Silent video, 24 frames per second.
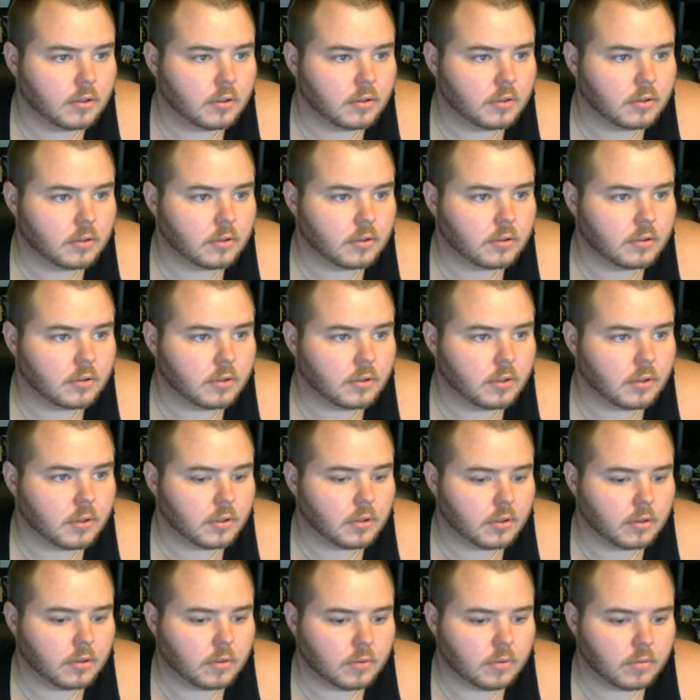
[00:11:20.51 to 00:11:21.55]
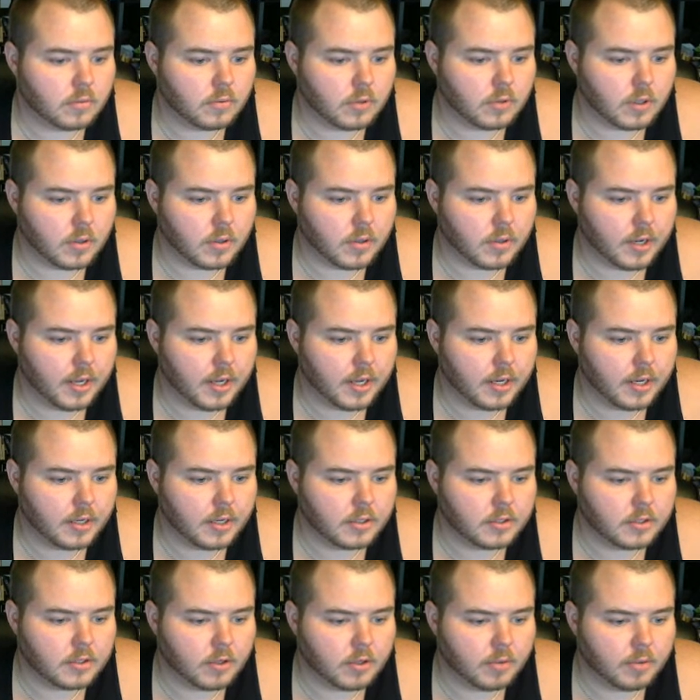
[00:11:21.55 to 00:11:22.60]
So we'll go ahead
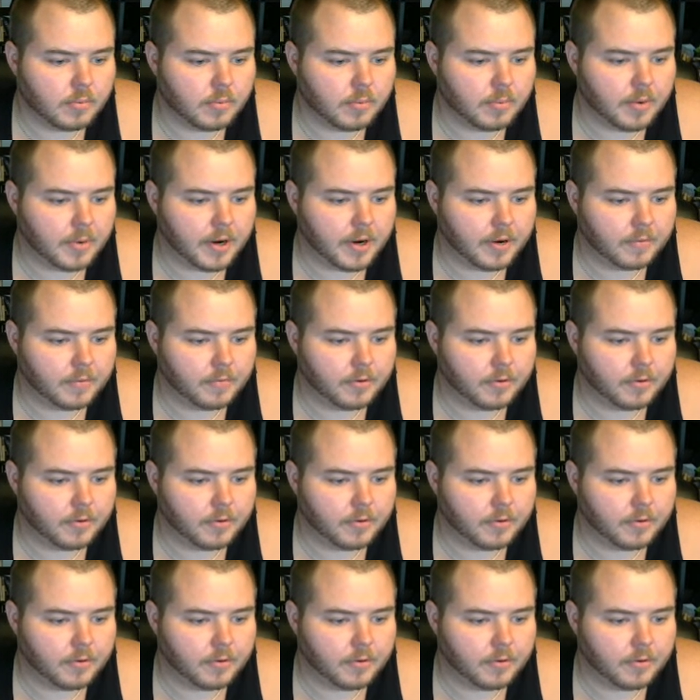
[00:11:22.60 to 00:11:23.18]
and start preparing for